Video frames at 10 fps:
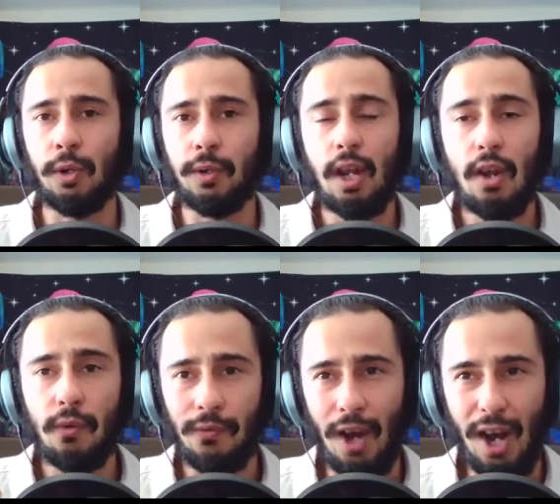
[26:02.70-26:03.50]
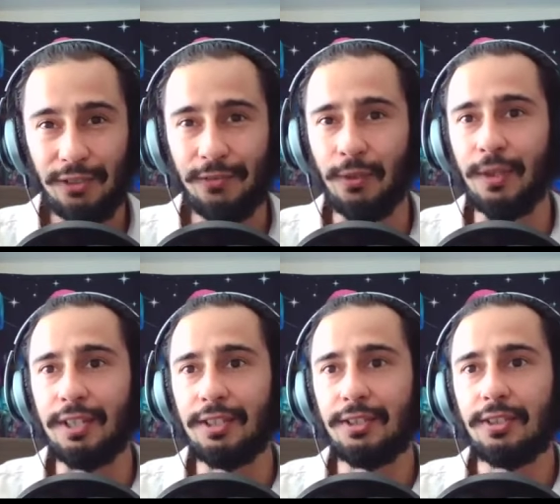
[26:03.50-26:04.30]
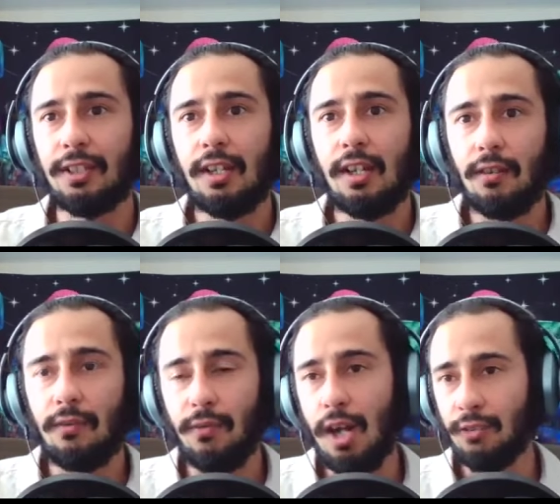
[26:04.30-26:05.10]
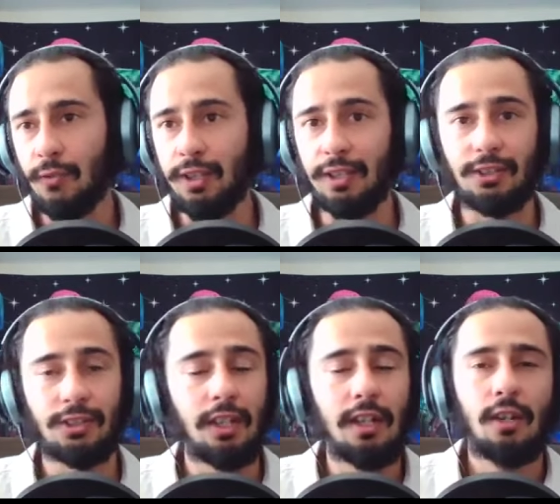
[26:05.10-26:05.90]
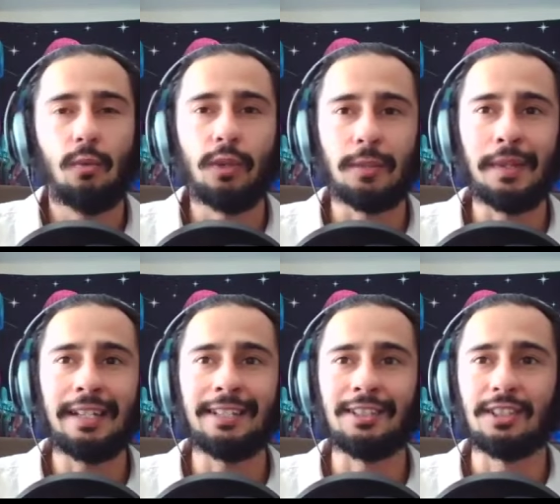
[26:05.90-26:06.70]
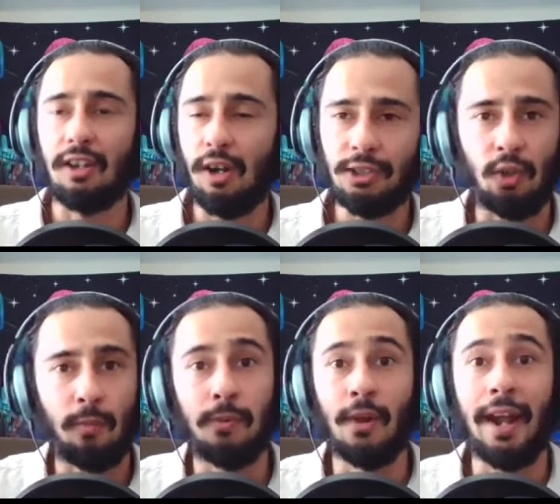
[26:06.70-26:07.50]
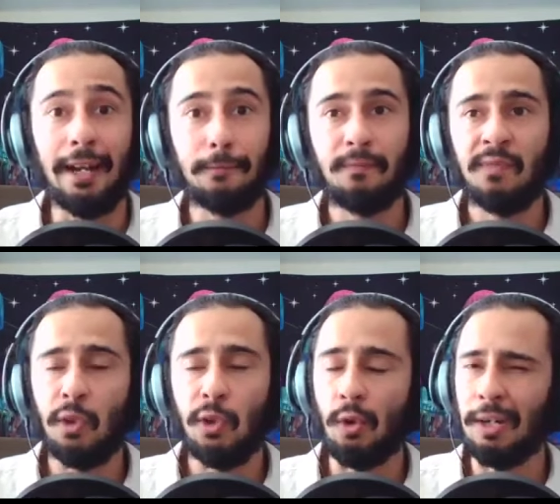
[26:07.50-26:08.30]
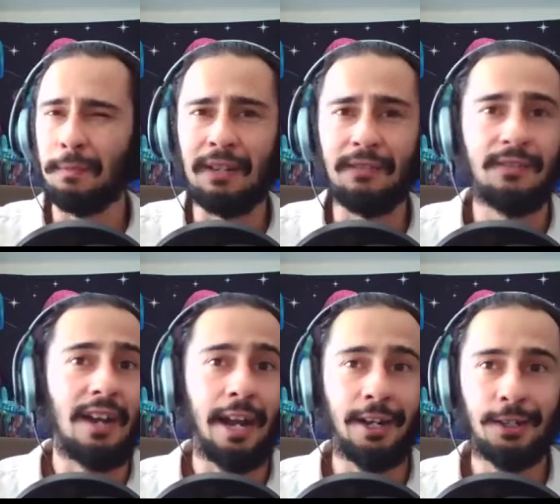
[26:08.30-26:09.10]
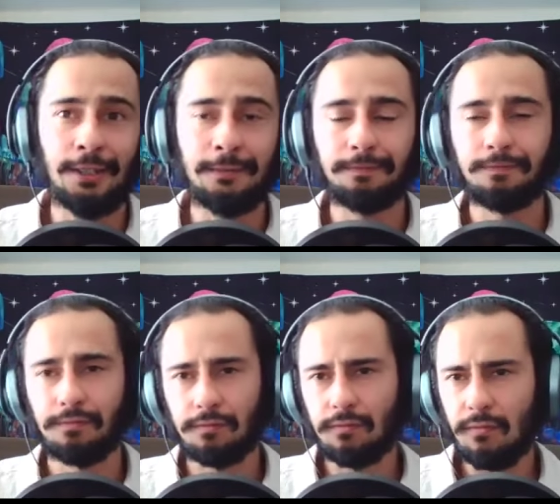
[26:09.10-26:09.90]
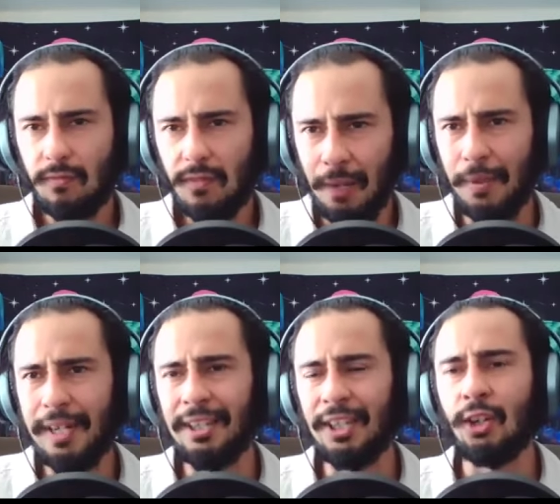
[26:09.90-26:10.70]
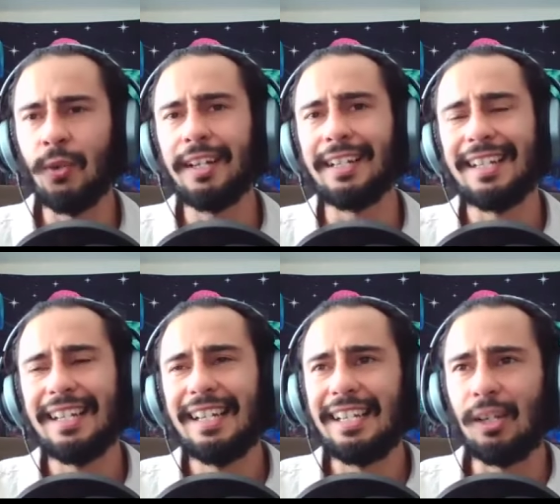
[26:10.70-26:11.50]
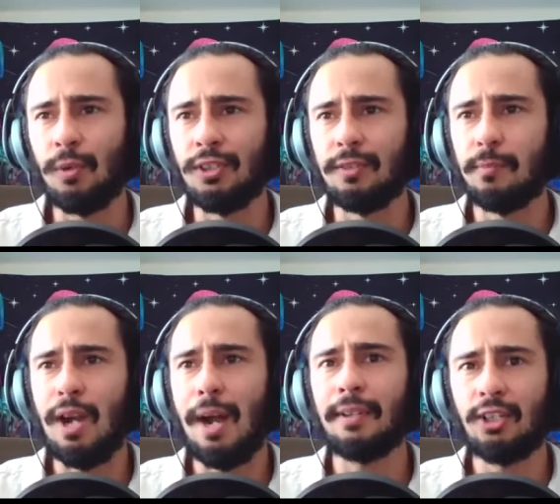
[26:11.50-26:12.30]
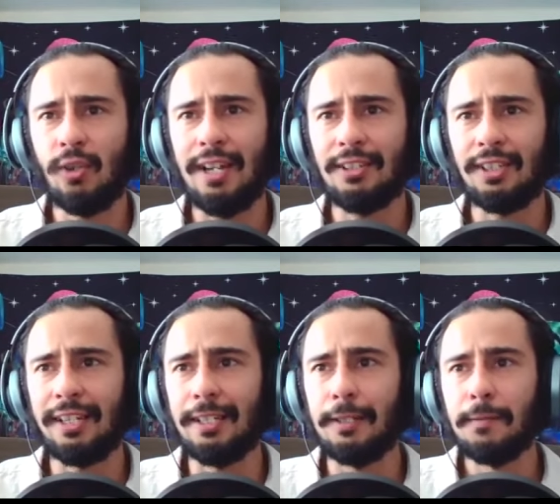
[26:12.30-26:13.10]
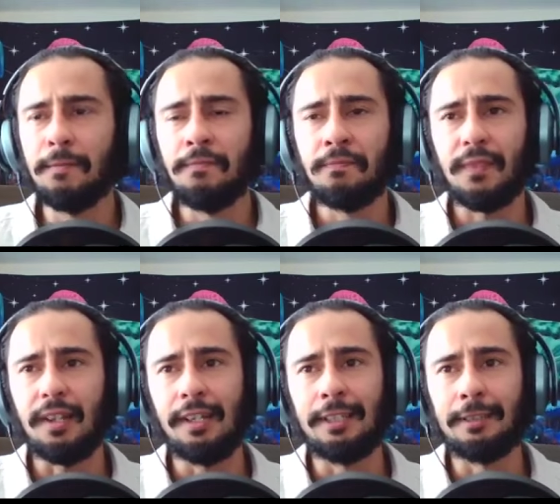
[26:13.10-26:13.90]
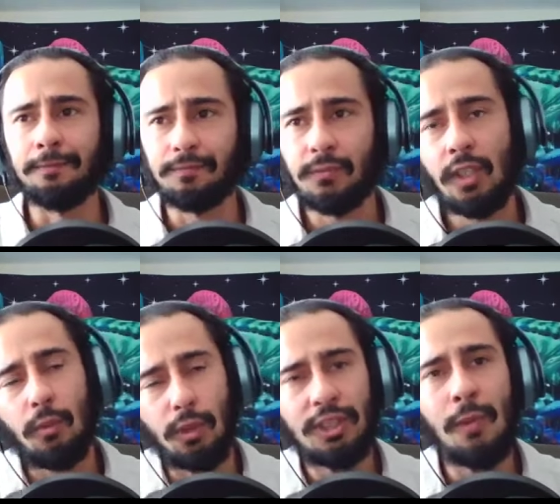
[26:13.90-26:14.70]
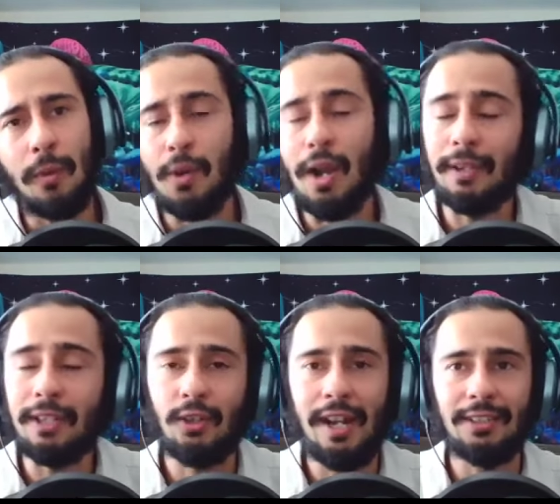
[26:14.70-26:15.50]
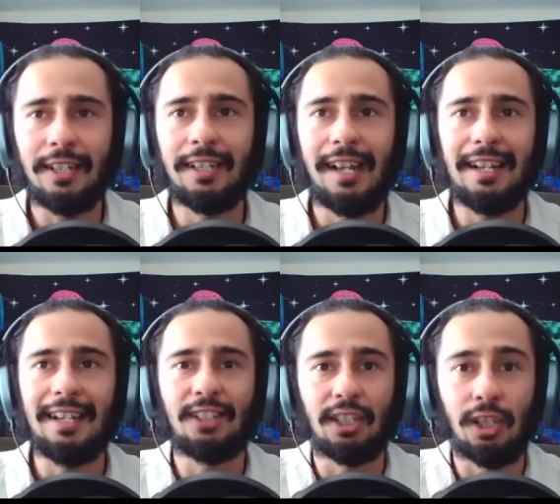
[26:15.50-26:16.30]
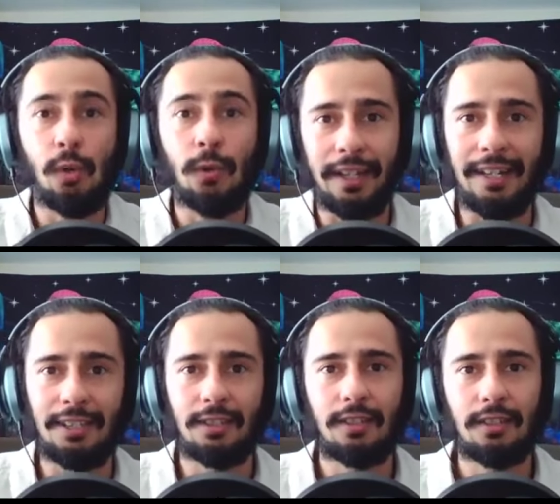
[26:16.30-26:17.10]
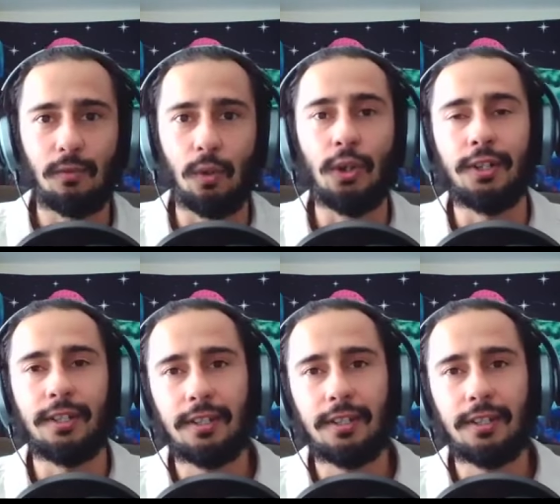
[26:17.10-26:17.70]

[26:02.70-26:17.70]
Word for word: word phosphorus, phosphorus, which means also bright or can mean fire. But in the Greek, it was properly translated, um, was somewhat properly translated as, a lowercase word,